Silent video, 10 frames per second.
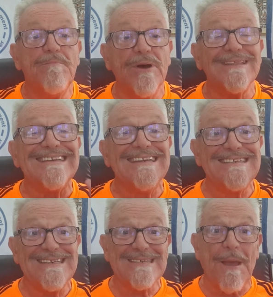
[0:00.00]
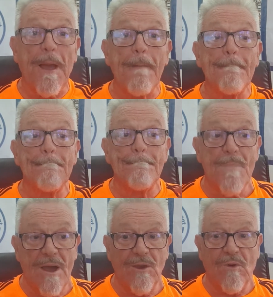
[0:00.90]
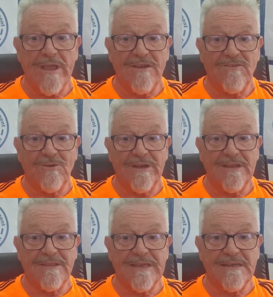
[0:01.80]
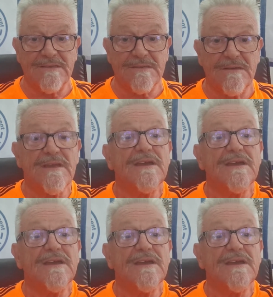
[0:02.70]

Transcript: but it is my way of doing things.